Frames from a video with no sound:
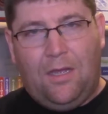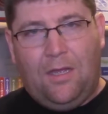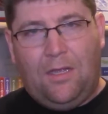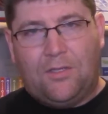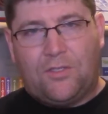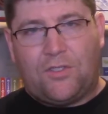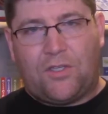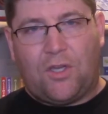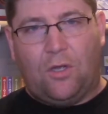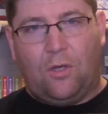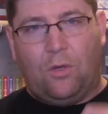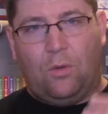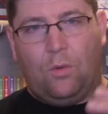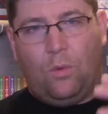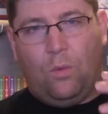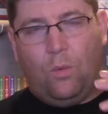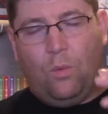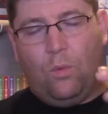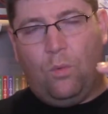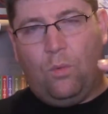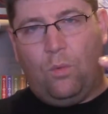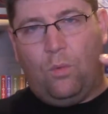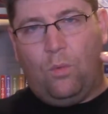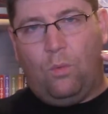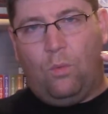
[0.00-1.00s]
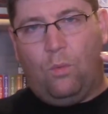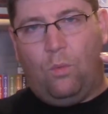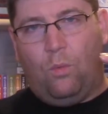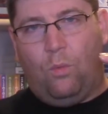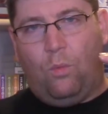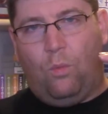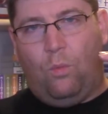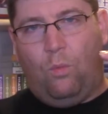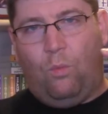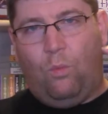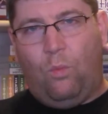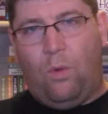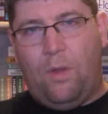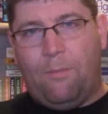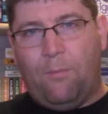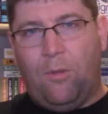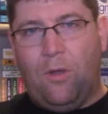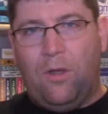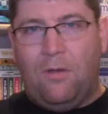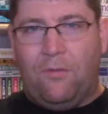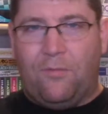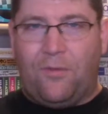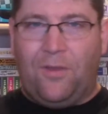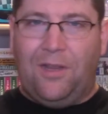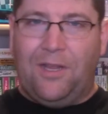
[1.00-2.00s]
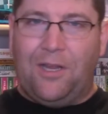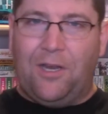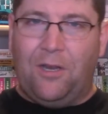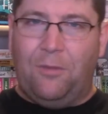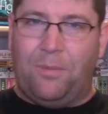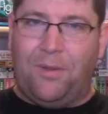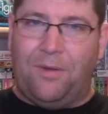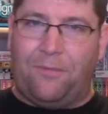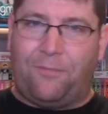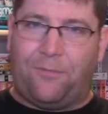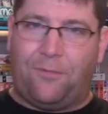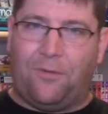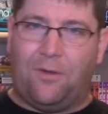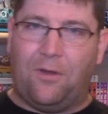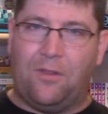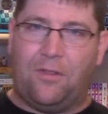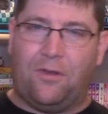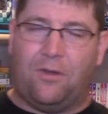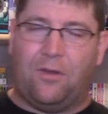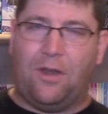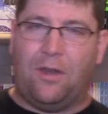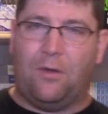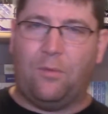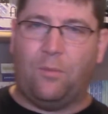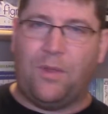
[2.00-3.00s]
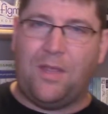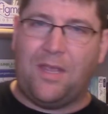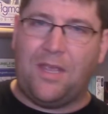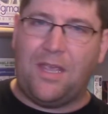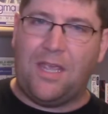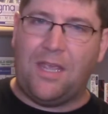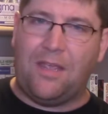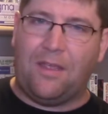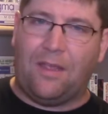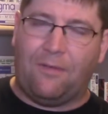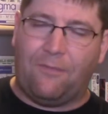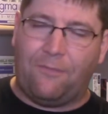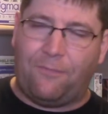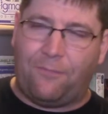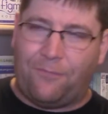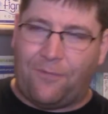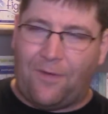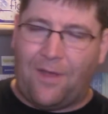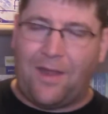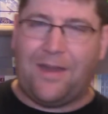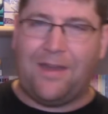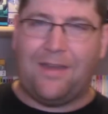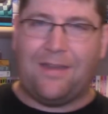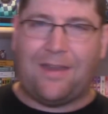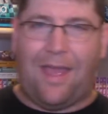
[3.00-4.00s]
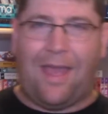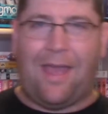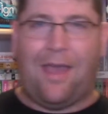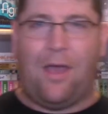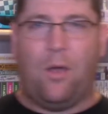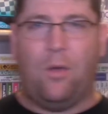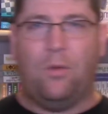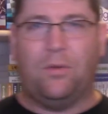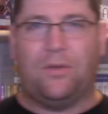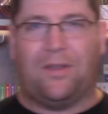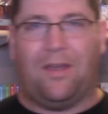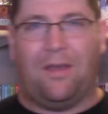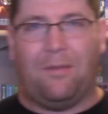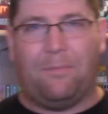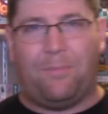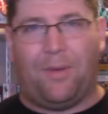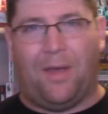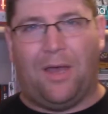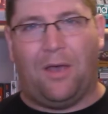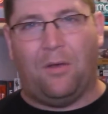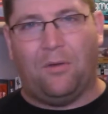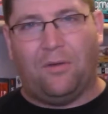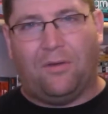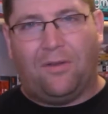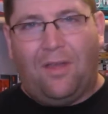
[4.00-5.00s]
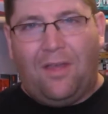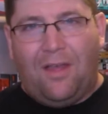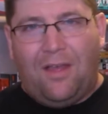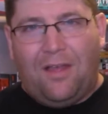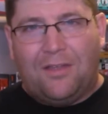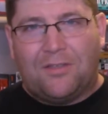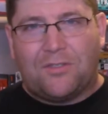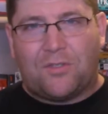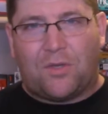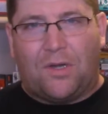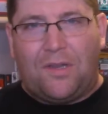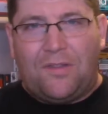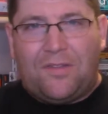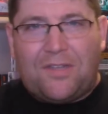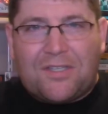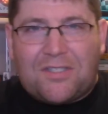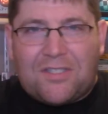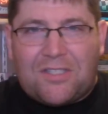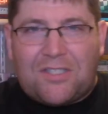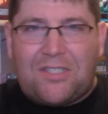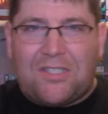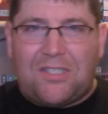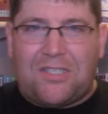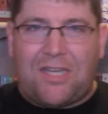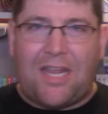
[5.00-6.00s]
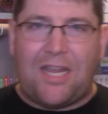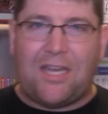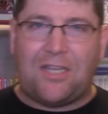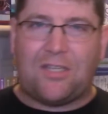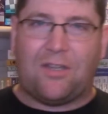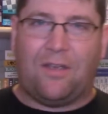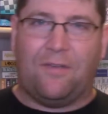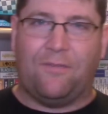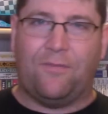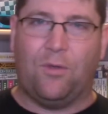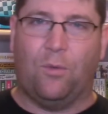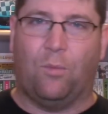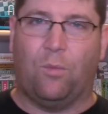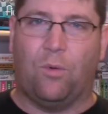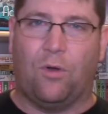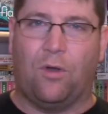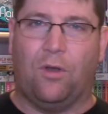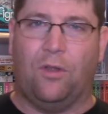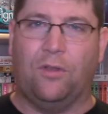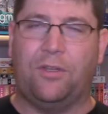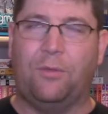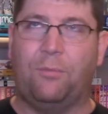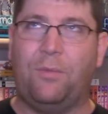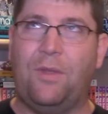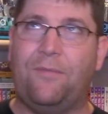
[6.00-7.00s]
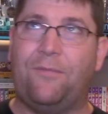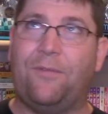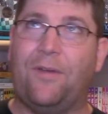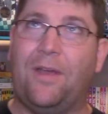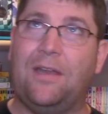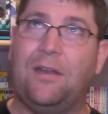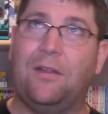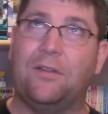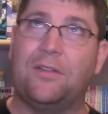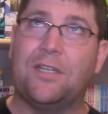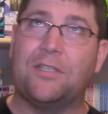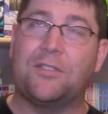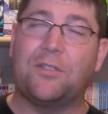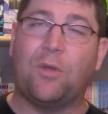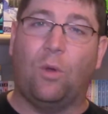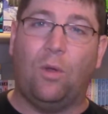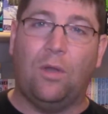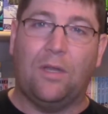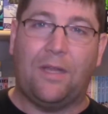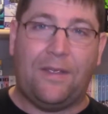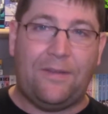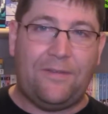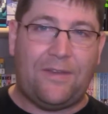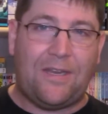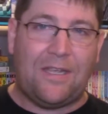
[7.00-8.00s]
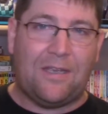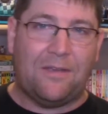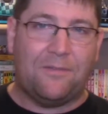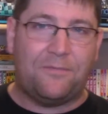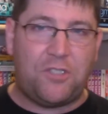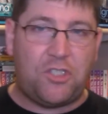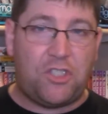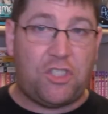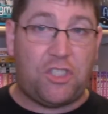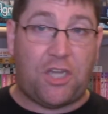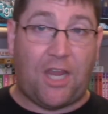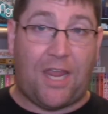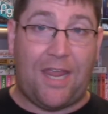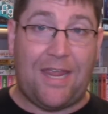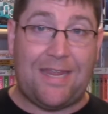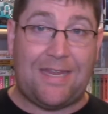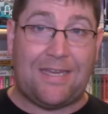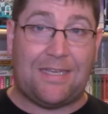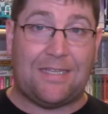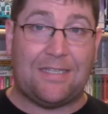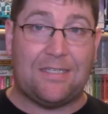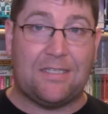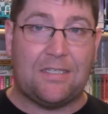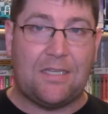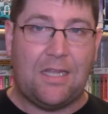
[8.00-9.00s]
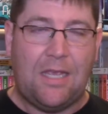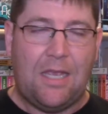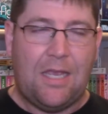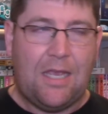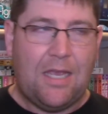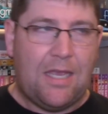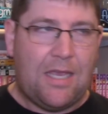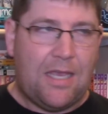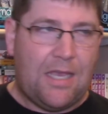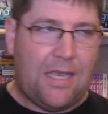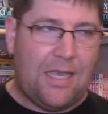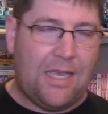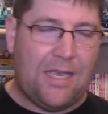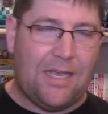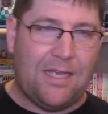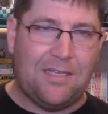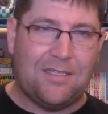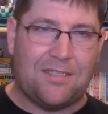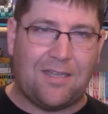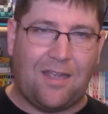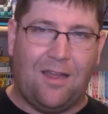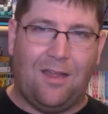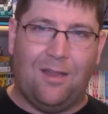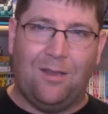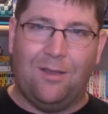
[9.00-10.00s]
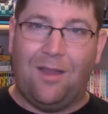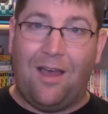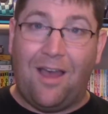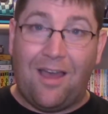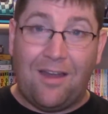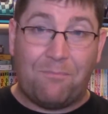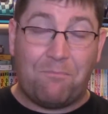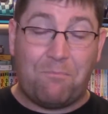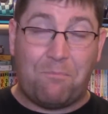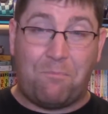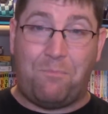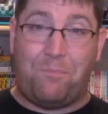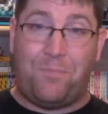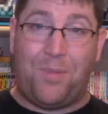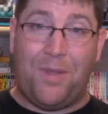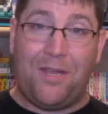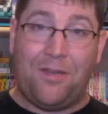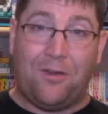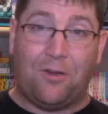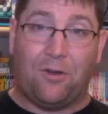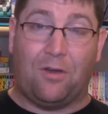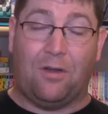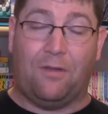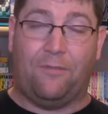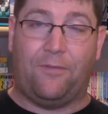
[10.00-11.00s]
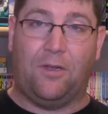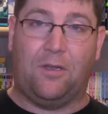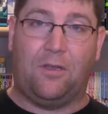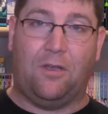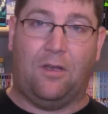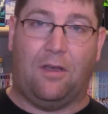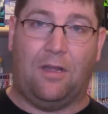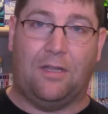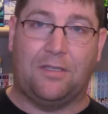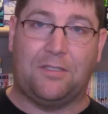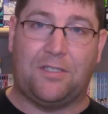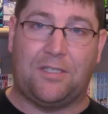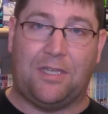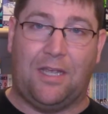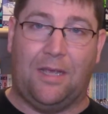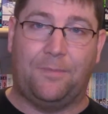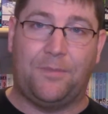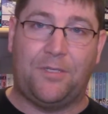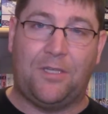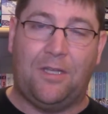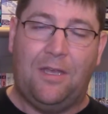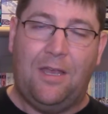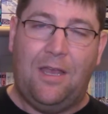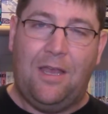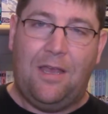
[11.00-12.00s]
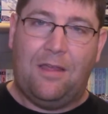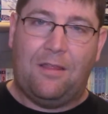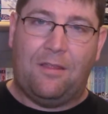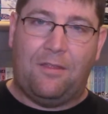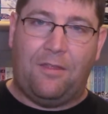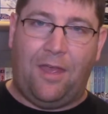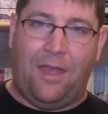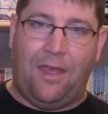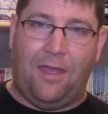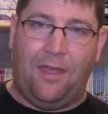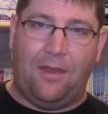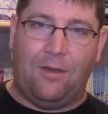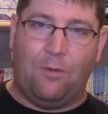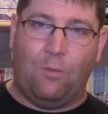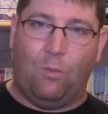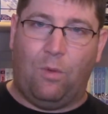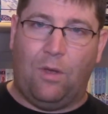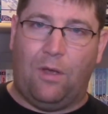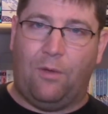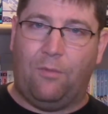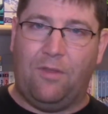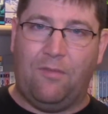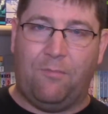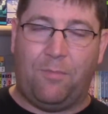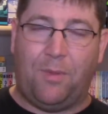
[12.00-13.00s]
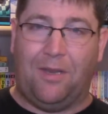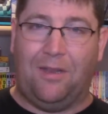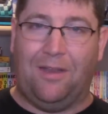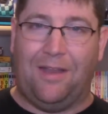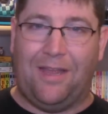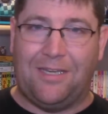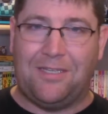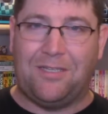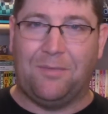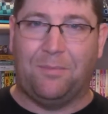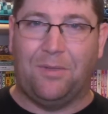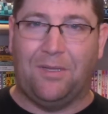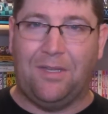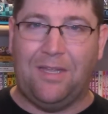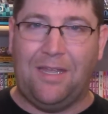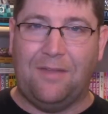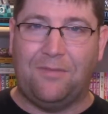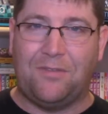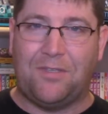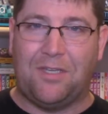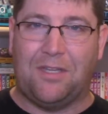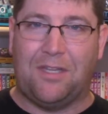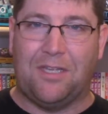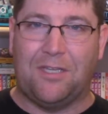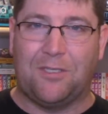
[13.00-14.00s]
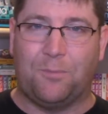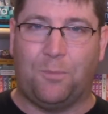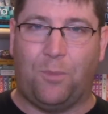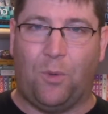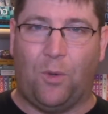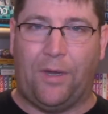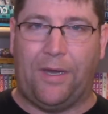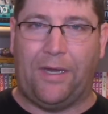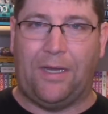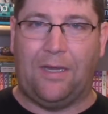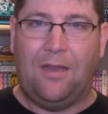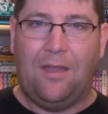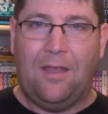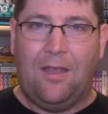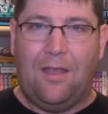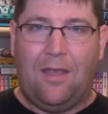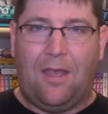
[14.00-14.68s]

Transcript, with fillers: So we move a little bit further and we find out about sort of the state of the world. And we find out this whole idea of chains is a lot bigger of a concept than what we've been led to believe to this point.